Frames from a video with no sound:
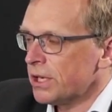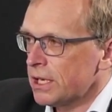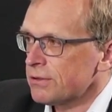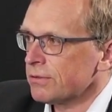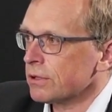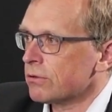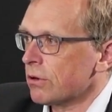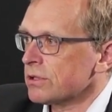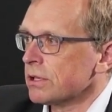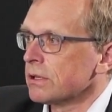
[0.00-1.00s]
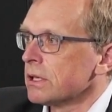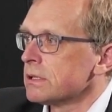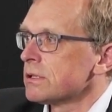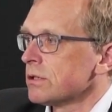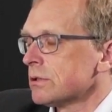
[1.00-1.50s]
pedestrian crossing
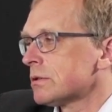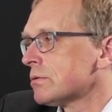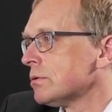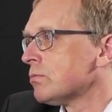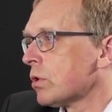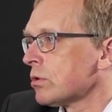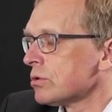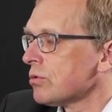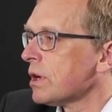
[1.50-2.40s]
that's just 100 or